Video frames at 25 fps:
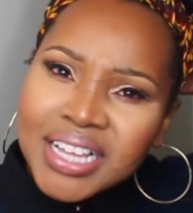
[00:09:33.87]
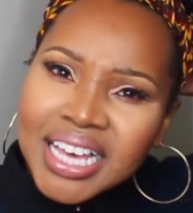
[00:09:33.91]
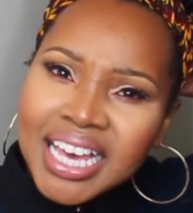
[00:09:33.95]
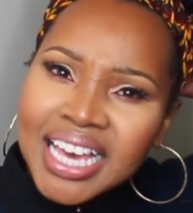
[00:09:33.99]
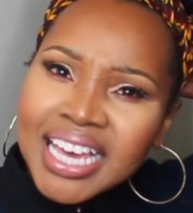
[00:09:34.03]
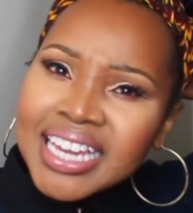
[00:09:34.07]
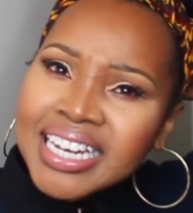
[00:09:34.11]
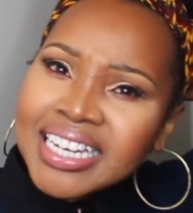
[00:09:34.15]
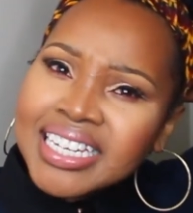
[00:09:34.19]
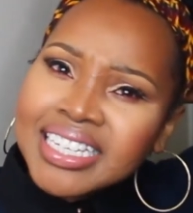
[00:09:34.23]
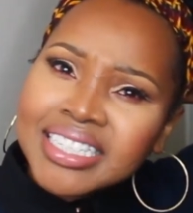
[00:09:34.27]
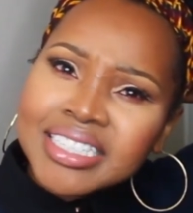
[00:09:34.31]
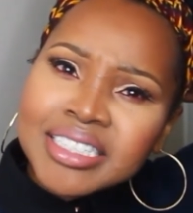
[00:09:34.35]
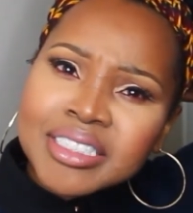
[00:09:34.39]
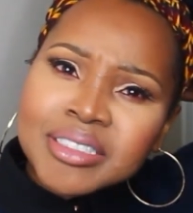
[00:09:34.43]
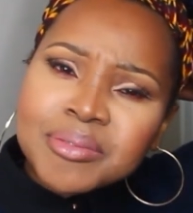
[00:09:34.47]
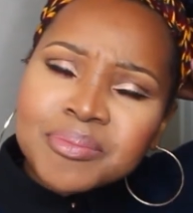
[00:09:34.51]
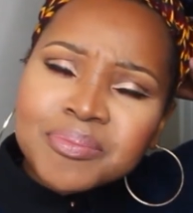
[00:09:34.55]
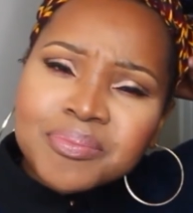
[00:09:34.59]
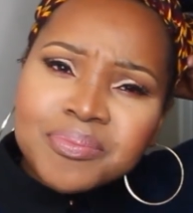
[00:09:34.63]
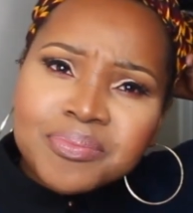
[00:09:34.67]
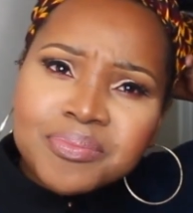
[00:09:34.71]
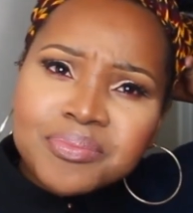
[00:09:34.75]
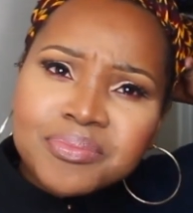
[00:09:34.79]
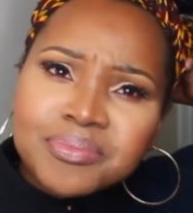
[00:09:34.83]
And
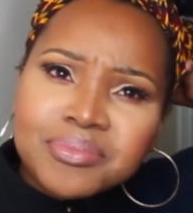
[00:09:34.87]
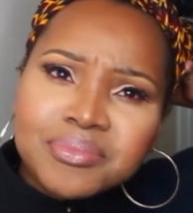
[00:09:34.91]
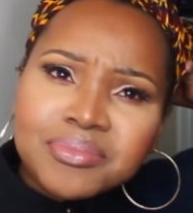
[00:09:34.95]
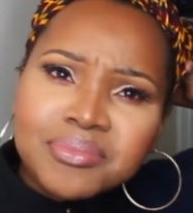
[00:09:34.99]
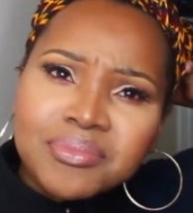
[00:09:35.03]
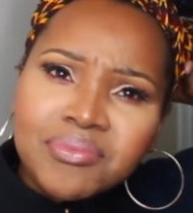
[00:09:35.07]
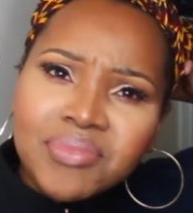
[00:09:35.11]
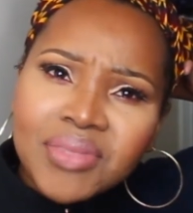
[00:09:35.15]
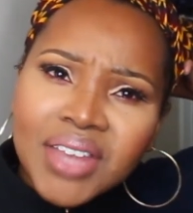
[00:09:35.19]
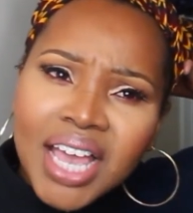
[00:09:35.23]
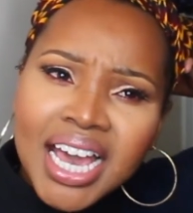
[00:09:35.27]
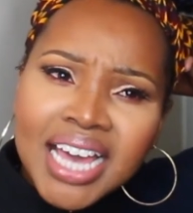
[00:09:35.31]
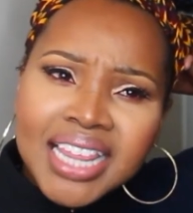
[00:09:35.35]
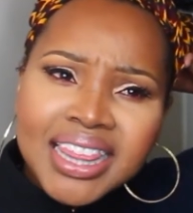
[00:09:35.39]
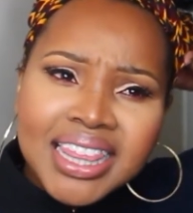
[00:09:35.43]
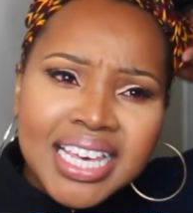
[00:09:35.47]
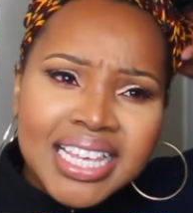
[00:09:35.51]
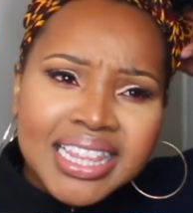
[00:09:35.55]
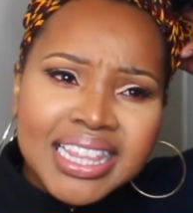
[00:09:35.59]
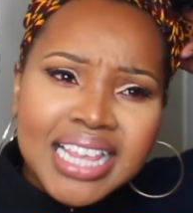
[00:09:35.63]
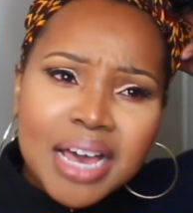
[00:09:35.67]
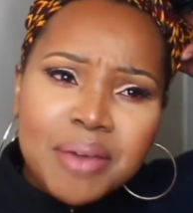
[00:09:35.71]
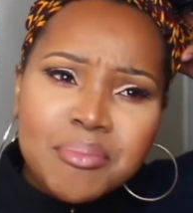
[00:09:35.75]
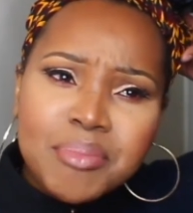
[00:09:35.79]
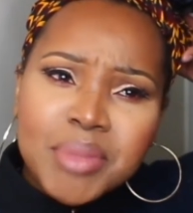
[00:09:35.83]
I
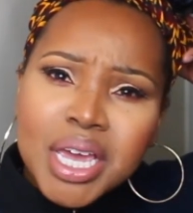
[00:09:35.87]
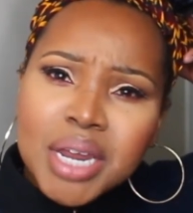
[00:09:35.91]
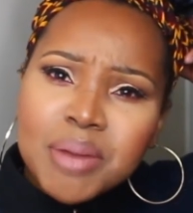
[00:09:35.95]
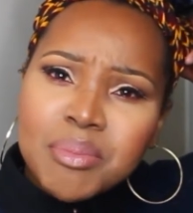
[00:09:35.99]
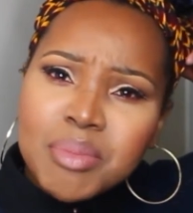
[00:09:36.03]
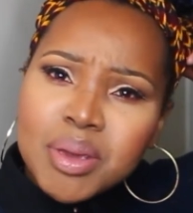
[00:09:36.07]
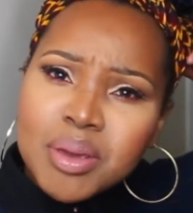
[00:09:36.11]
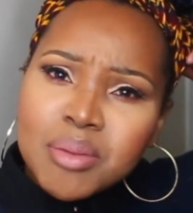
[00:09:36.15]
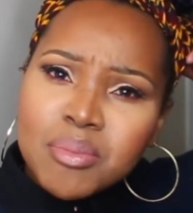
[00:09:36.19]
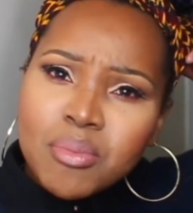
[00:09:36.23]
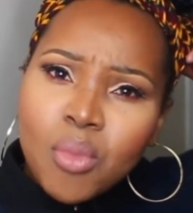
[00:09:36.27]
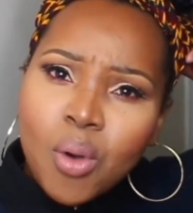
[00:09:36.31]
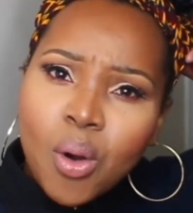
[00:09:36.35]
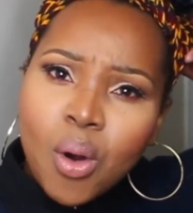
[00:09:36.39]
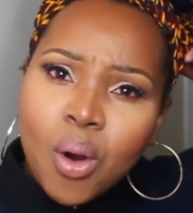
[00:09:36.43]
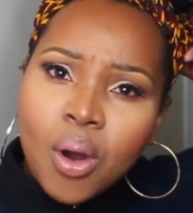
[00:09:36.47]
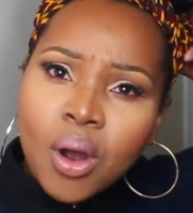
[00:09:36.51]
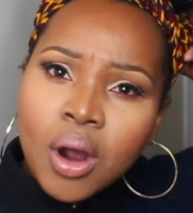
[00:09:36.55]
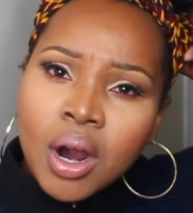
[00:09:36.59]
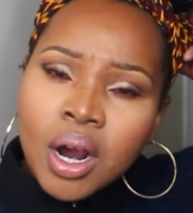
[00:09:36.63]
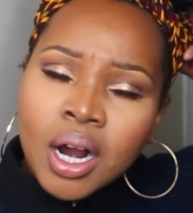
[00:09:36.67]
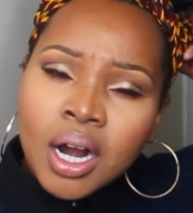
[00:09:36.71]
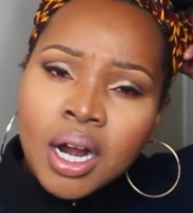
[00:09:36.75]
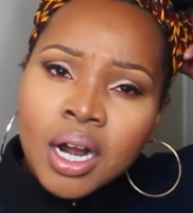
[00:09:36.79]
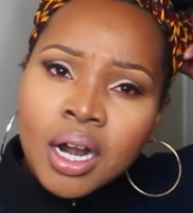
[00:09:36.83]
think that made me
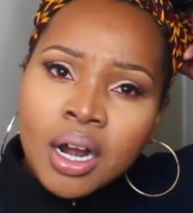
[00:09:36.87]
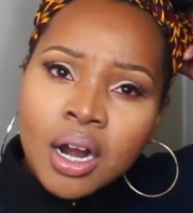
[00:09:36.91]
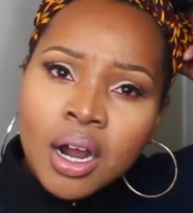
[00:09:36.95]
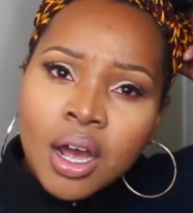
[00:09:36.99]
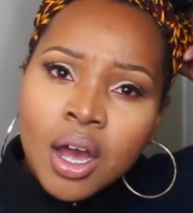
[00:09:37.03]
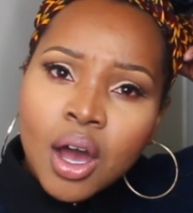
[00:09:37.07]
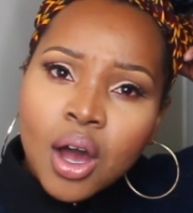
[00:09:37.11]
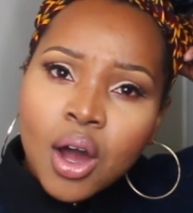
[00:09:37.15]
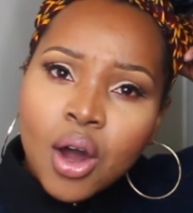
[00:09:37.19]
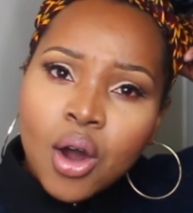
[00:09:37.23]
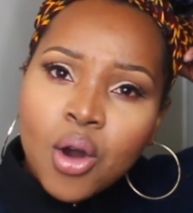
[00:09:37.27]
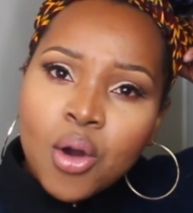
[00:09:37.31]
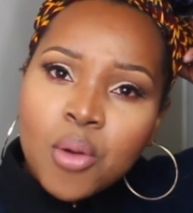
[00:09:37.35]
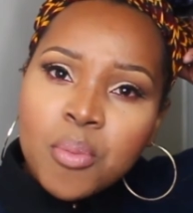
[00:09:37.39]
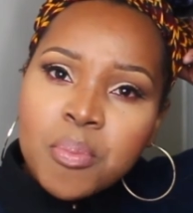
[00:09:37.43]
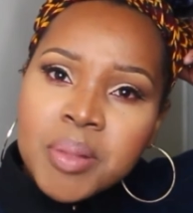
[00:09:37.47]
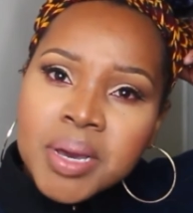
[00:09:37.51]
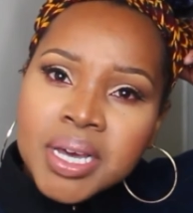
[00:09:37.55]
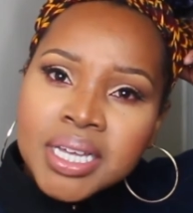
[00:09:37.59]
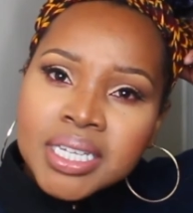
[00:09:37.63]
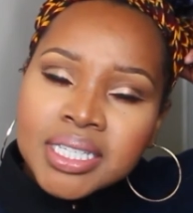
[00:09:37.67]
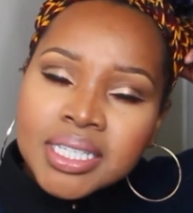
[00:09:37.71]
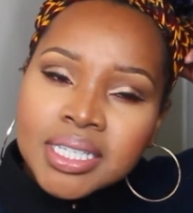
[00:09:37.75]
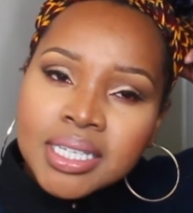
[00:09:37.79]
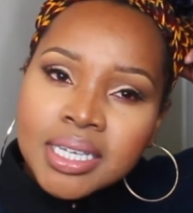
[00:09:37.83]
more
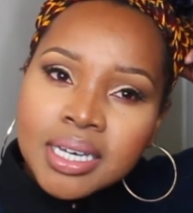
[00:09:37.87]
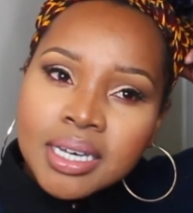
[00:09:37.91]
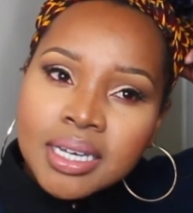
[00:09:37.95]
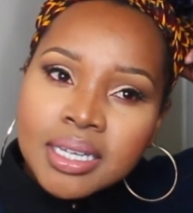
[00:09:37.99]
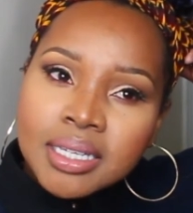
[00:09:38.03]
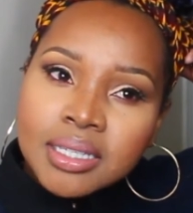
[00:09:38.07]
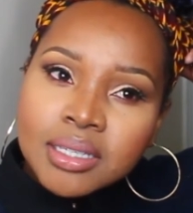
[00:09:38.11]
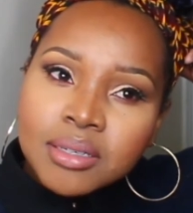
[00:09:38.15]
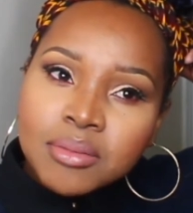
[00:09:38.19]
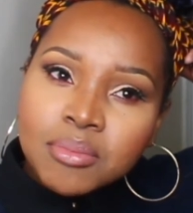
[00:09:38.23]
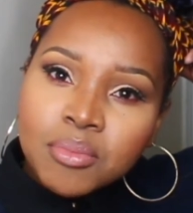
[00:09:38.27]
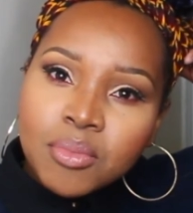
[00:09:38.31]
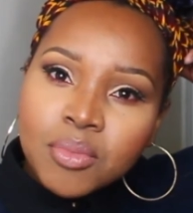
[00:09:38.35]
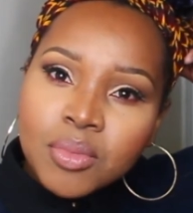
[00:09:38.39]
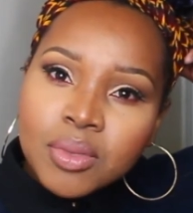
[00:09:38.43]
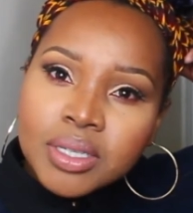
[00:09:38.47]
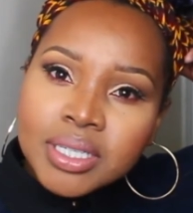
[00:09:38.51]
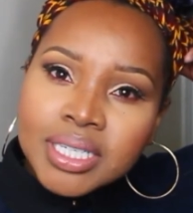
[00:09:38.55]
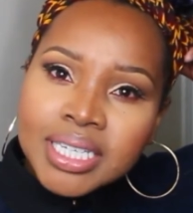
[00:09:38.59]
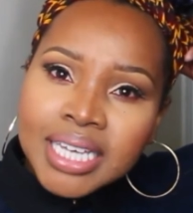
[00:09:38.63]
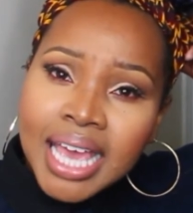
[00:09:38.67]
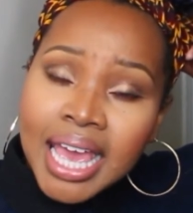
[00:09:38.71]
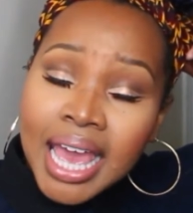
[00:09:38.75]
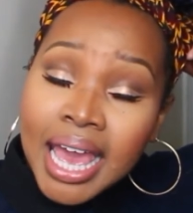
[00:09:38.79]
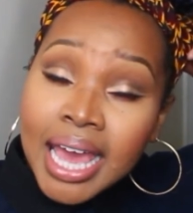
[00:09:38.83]
open
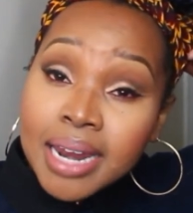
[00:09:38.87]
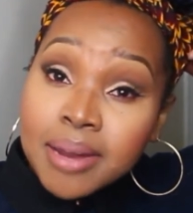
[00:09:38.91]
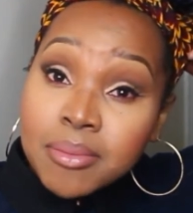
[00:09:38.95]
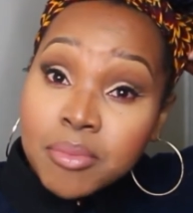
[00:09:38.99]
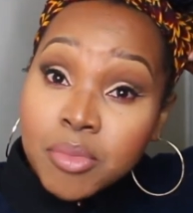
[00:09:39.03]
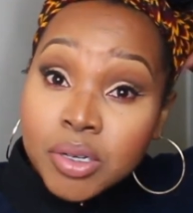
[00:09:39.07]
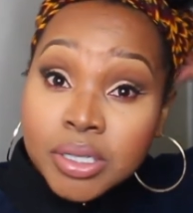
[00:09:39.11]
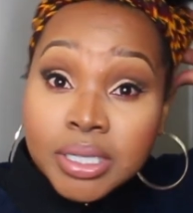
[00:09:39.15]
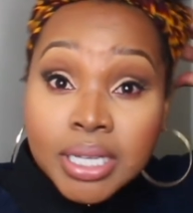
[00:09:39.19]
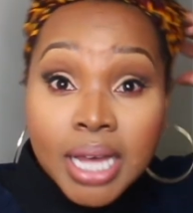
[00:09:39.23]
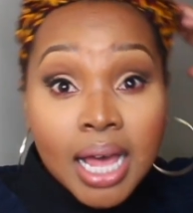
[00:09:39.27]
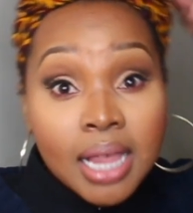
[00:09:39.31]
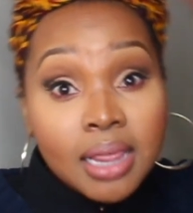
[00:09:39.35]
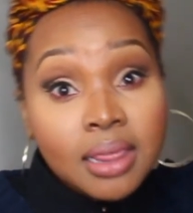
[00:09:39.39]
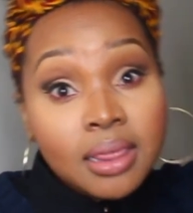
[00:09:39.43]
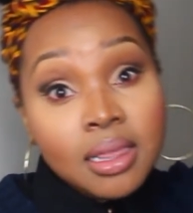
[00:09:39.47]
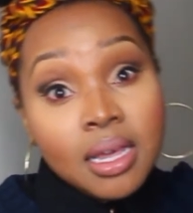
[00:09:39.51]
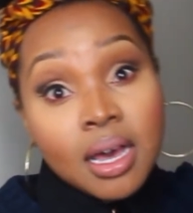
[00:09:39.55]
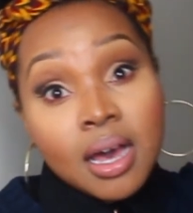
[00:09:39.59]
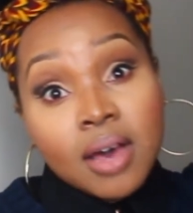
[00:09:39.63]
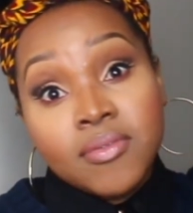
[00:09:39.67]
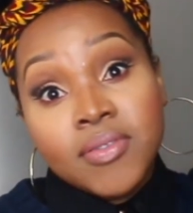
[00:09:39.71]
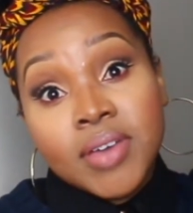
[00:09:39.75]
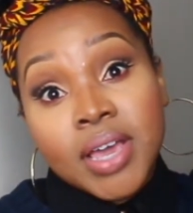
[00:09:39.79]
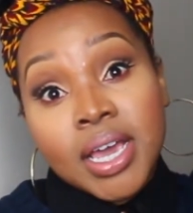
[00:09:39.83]
to animals. I
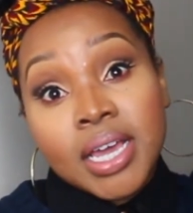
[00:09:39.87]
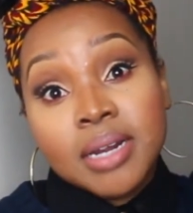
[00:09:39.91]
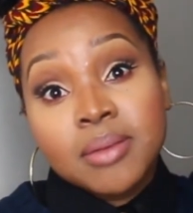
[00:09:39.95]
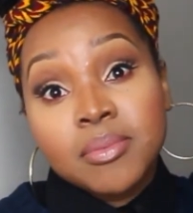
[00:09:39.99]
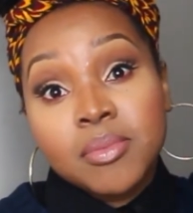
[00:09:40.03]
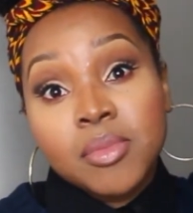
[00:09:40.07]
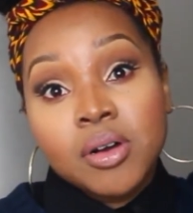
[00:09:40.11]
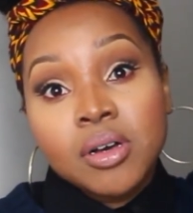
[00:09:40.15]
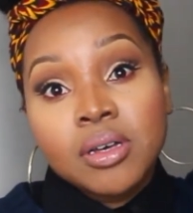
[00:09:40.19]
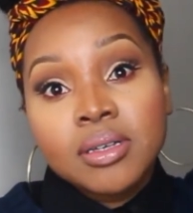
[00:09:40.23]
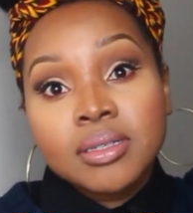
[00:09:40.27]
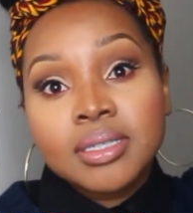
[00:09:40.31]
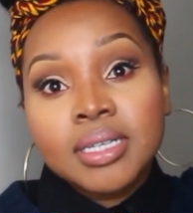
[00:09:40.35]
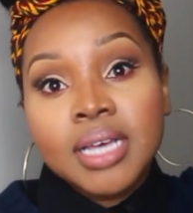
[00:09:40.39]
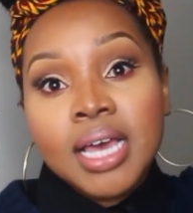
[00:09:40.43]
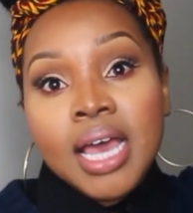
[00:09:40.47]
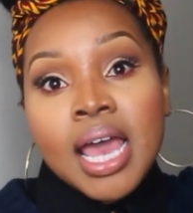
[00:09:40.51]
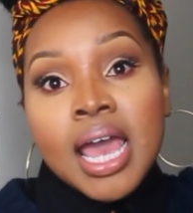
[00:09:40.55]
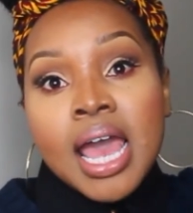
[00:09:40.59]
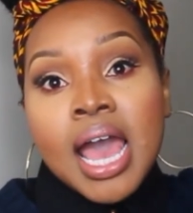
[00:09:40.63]
love animals.